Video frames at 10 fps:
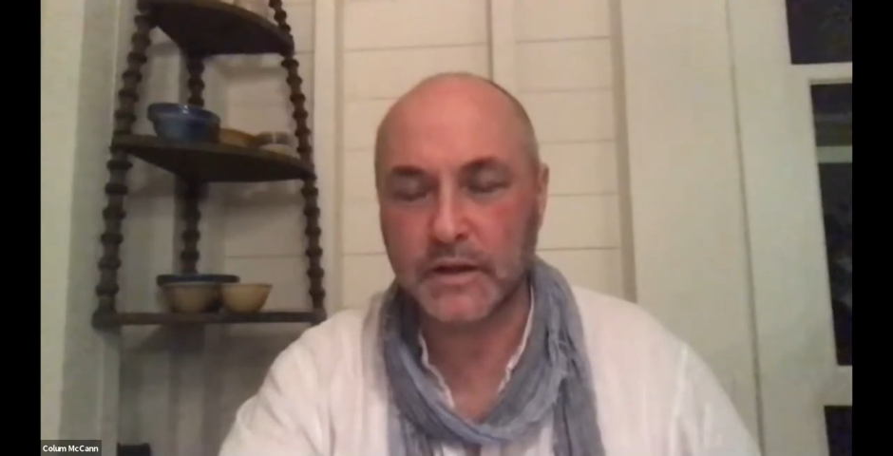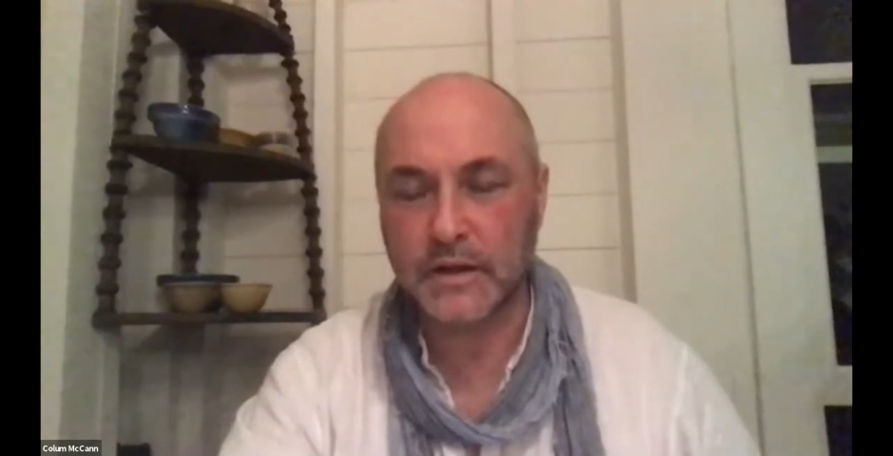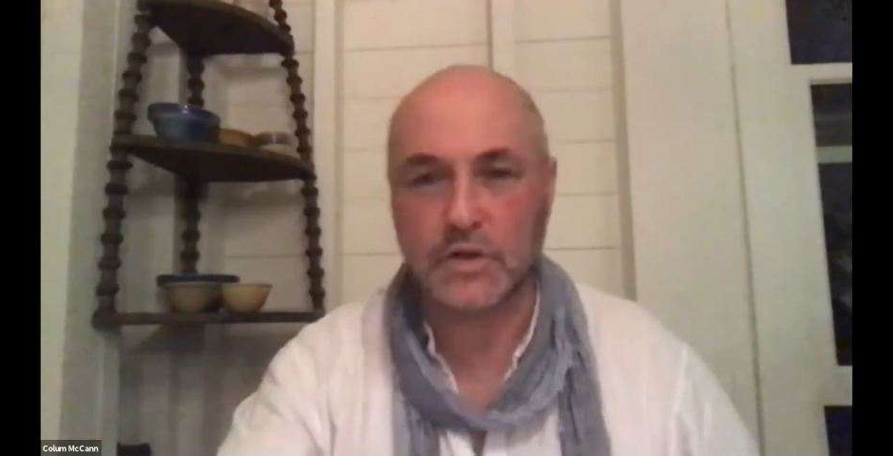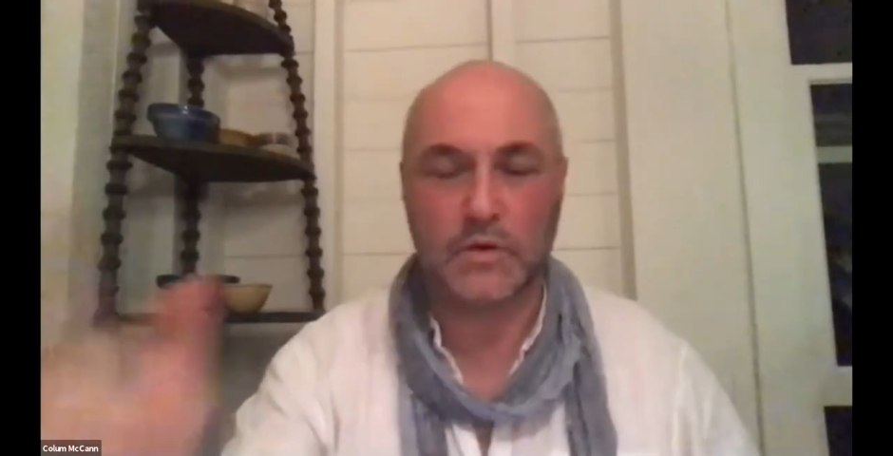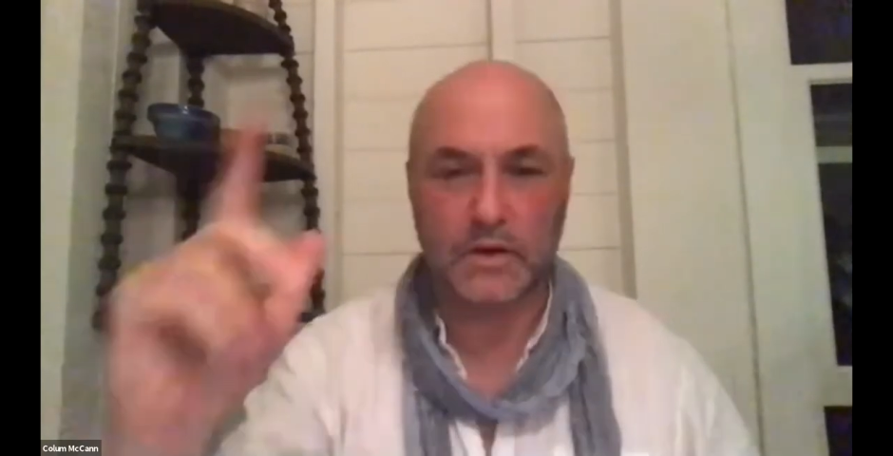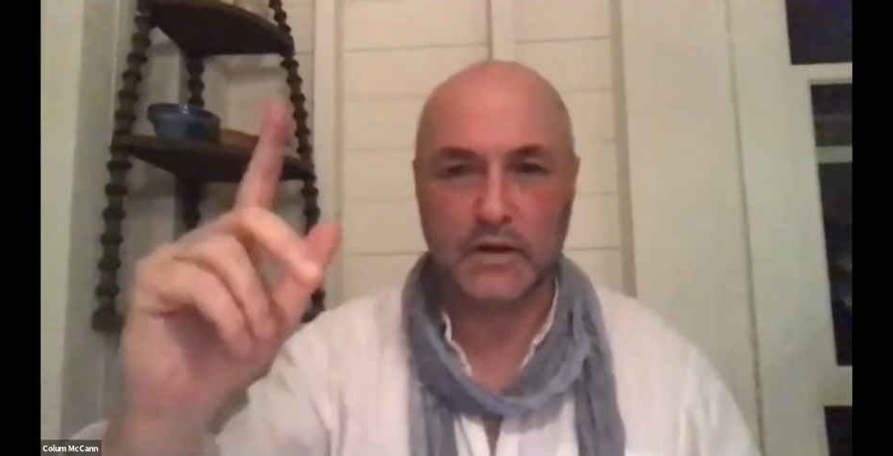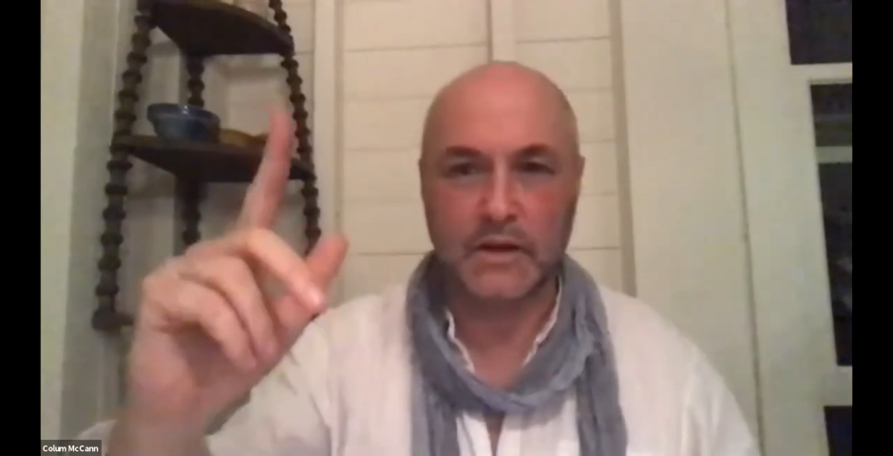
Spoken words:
So